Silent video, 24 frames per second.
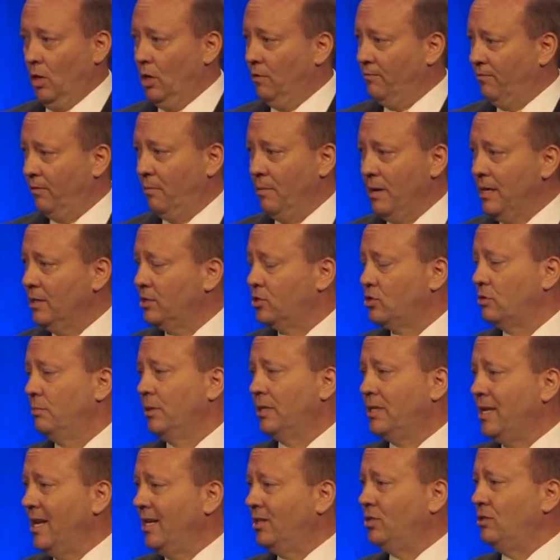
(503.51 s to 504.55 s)
from
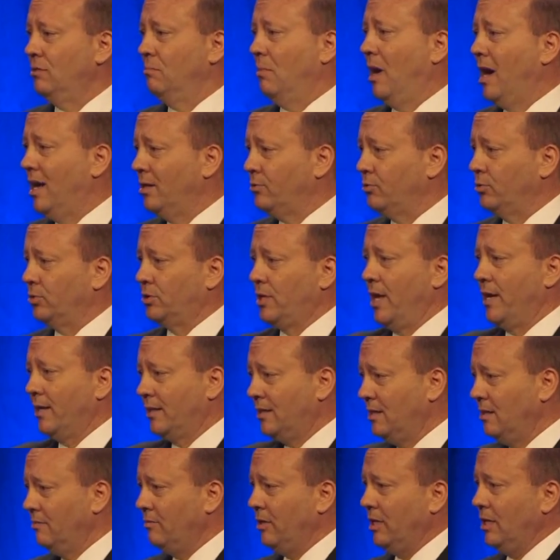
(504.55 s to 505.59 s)
instrumentation, modules,
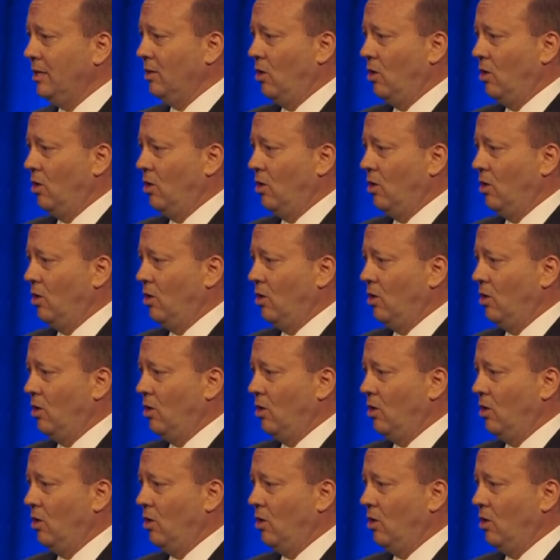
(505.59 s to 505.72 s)
connectivity,